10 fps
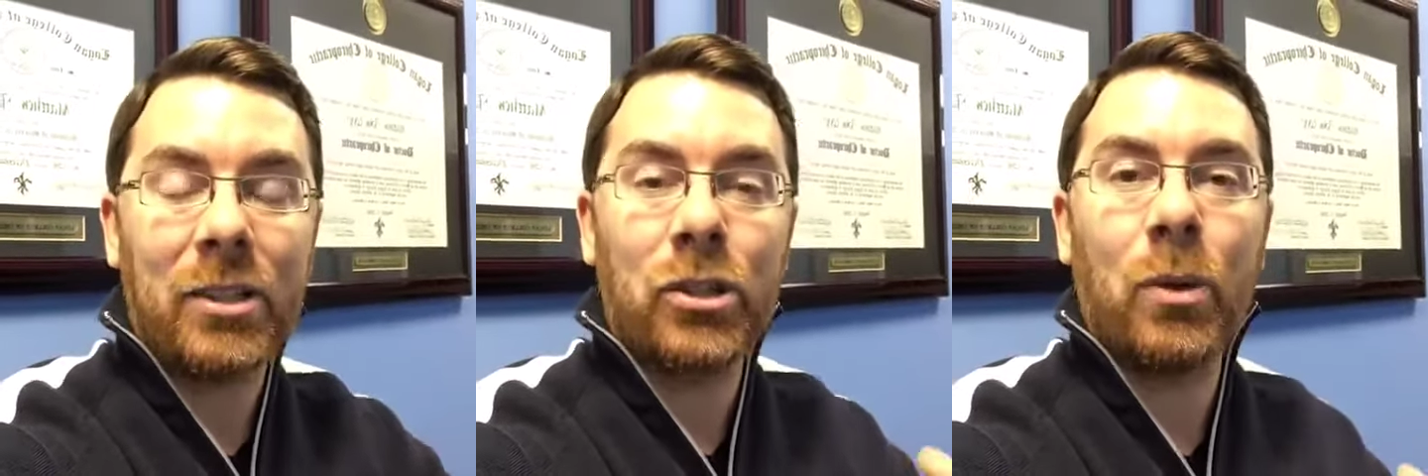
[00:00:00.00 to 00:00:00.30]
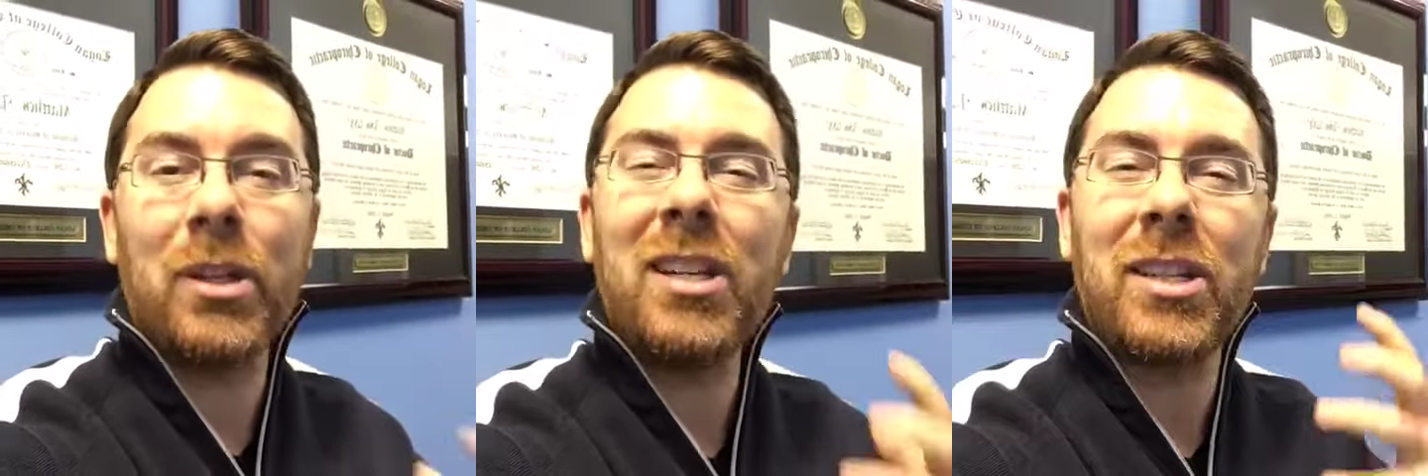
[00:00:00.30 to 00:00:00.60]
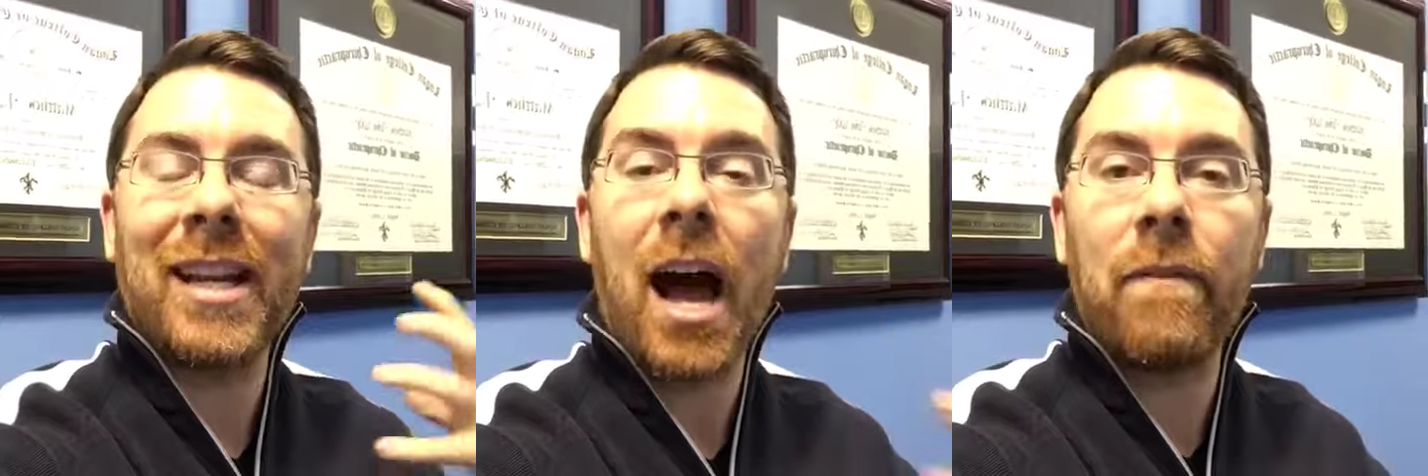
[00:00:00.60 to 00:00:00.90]
And so it is
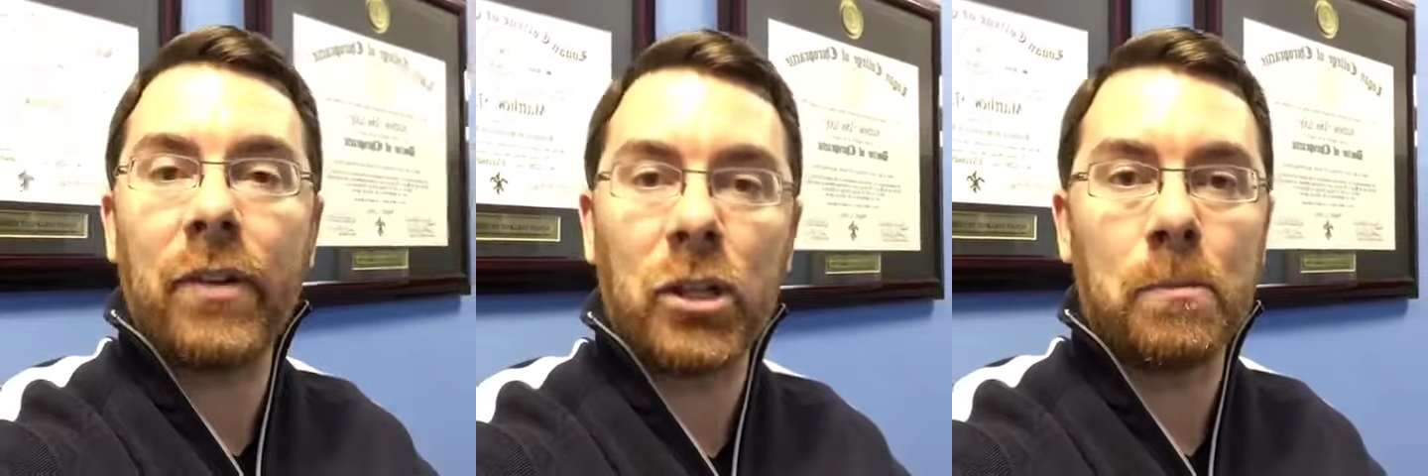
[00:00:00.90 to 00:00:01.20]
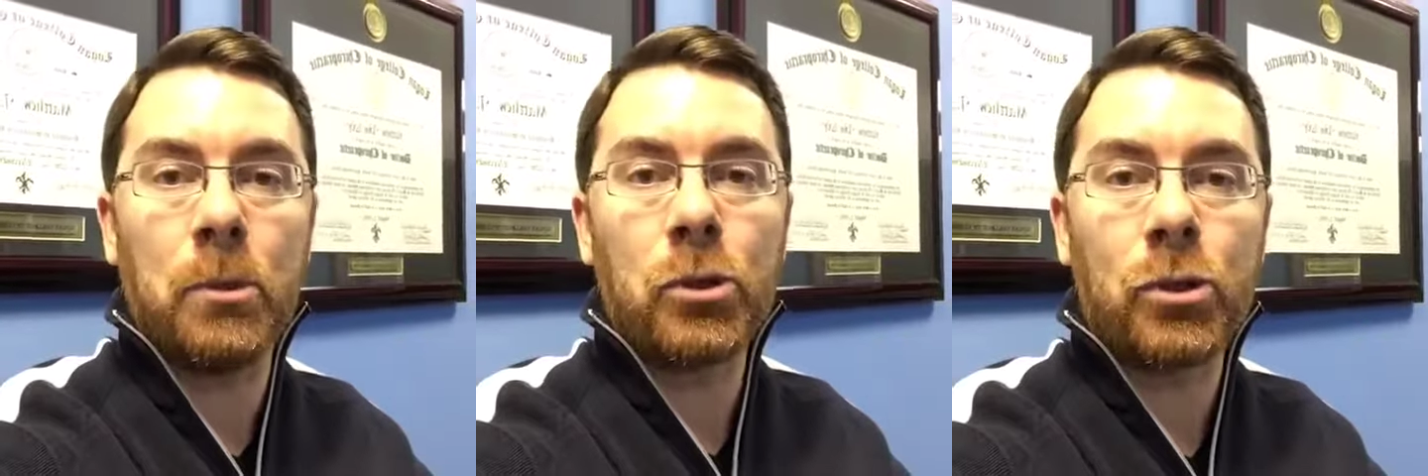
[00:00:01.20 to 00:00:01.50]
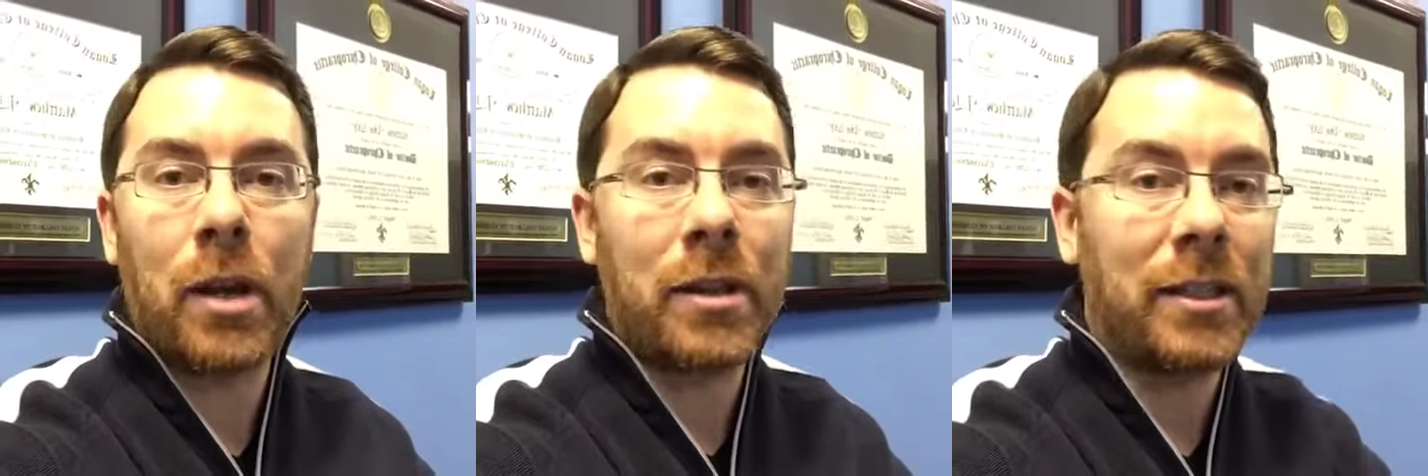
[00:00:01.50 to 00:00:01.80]
a confidence
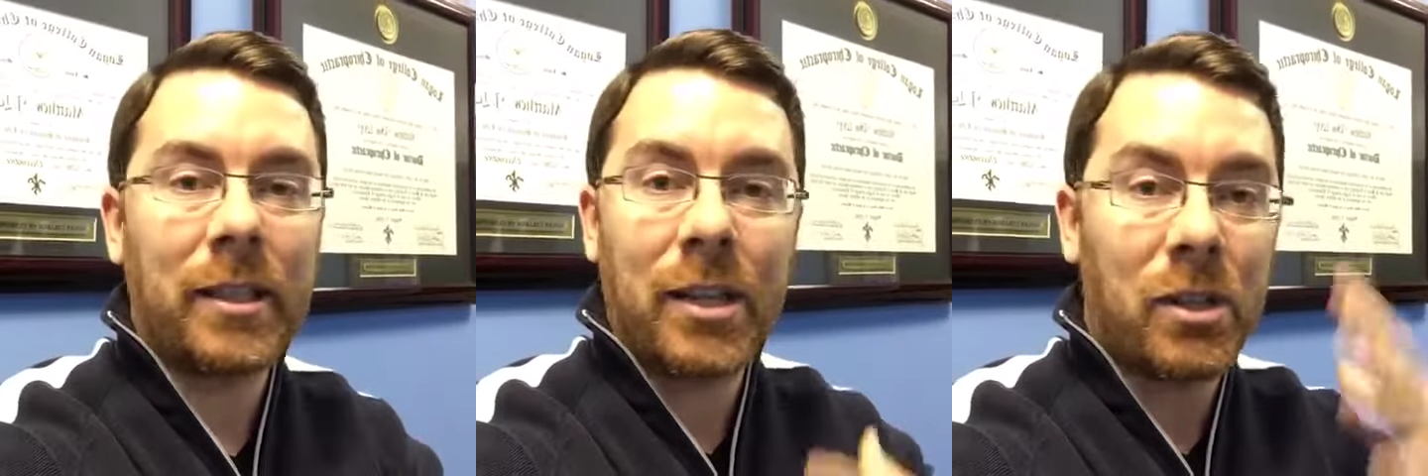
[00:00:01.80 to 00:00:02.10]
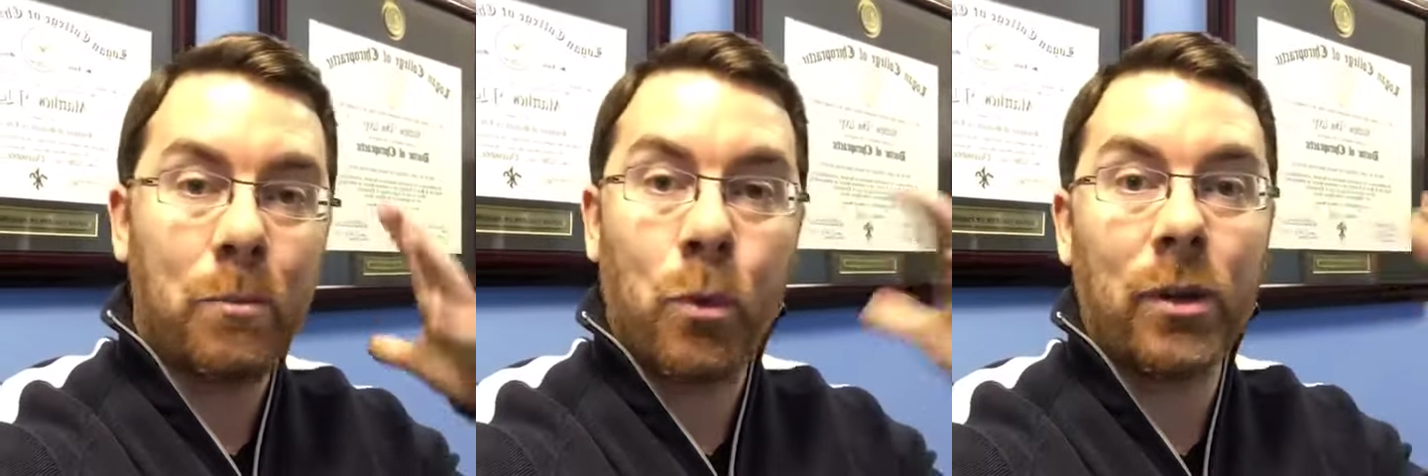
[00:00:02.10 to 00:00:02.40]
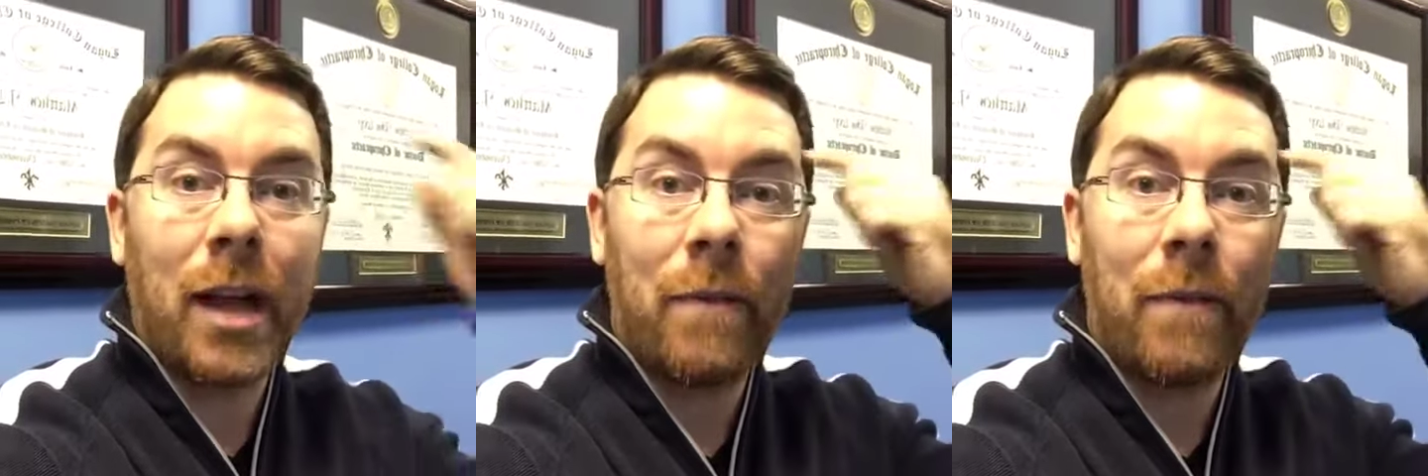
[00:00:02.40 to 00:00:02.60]
booster. I think that that's important,